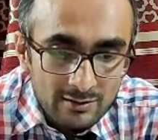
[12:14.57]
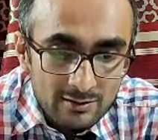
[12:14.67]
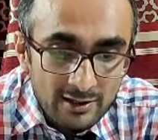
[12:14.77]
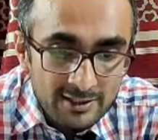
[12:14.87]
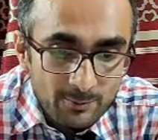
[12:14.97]

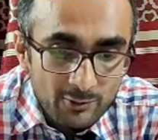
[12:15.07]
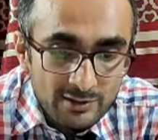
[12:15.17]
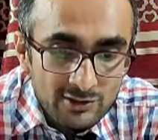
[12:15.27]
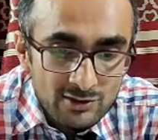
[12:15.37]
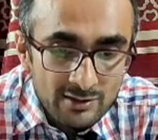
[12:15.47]

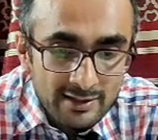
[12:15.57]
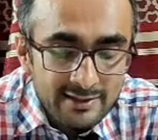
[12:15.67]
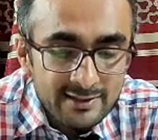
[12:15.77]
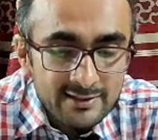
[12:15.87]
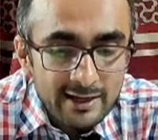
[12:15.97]
Transportation,
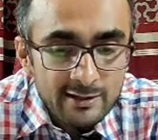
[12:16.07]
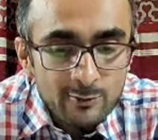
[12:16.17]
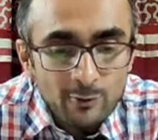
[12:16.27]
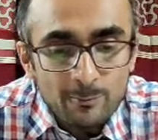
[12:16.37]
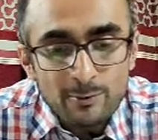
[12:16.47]
acetyl
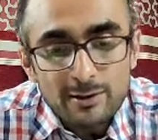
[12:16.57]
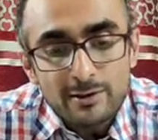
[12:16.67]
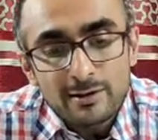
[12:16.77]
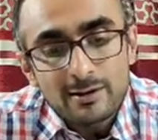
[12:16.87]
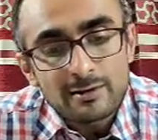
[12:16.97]
group,
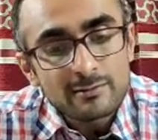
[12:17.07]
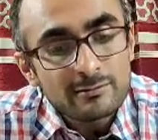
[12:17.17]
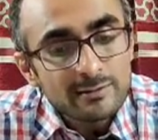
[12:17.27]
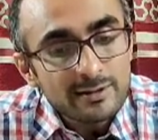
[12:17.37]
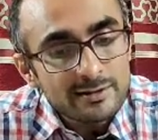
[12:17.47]

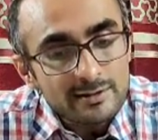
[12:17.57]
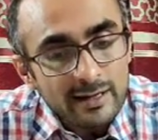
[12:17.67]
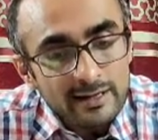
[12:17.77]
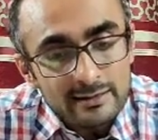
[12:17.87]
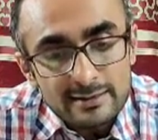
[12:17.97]

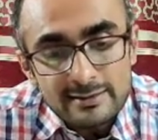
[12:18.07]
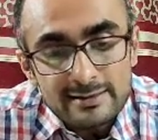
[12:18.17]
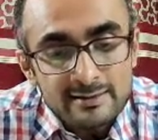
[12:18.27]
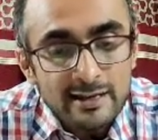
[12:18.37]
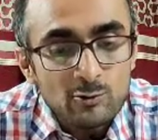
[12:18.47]
these
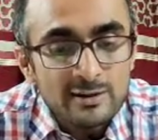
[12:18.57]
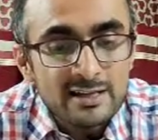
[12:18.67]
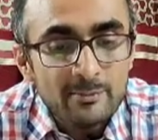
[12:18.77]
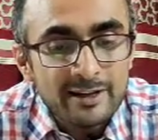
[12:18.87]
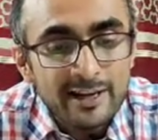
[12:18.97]
acetyl
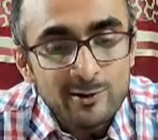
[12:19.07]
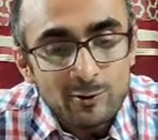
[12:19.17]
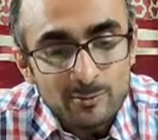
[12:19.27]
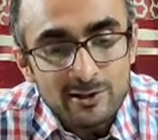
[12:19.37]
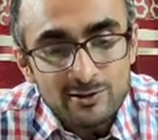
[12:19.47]
coenzyme A
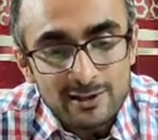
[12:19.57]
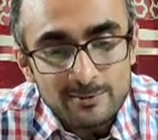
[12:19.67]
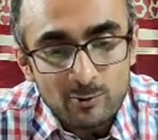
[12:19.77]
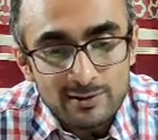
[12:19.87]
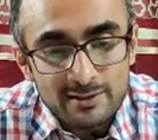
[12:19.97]
cannot be
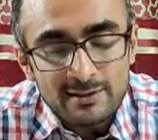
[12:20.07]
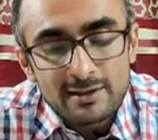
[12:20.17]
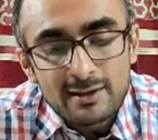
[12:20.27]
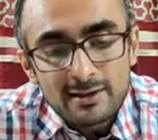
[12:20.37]
transported.